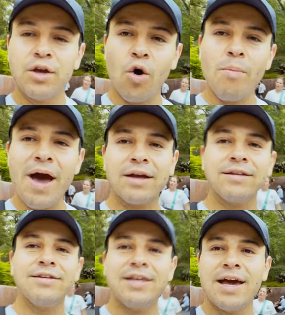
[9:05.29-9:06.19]
go back
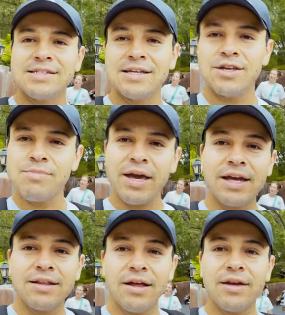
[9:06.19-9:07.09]
near the exit, you might
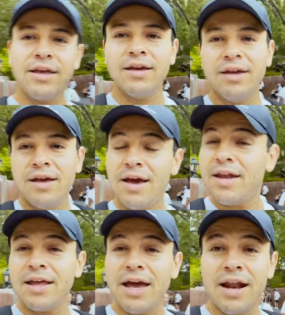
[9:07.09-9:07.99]
get lucky.
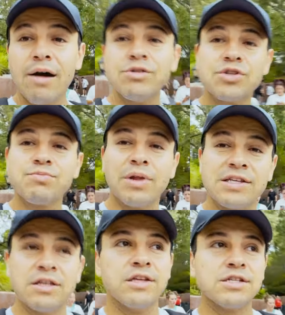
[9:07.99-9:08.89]
And again, I was just
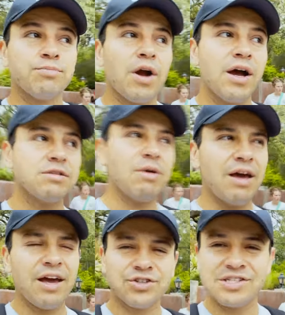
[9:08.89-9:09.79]
pleasantly surprised.
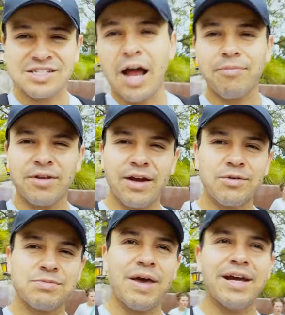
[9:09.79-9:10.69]
I actually stopped and like
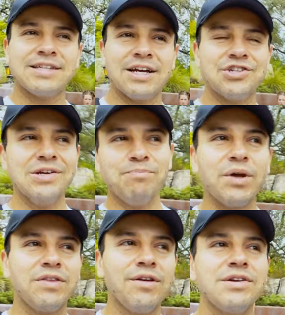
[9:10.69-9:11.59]
was paying attention,
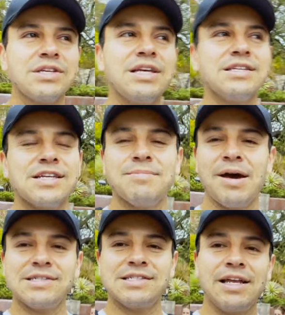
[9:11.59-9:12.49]
but there is a decent
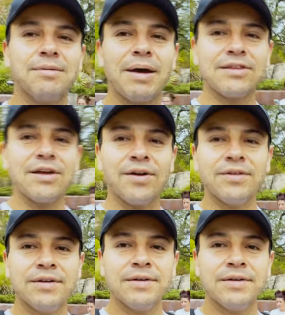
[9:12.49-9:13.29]
amount of seating back there.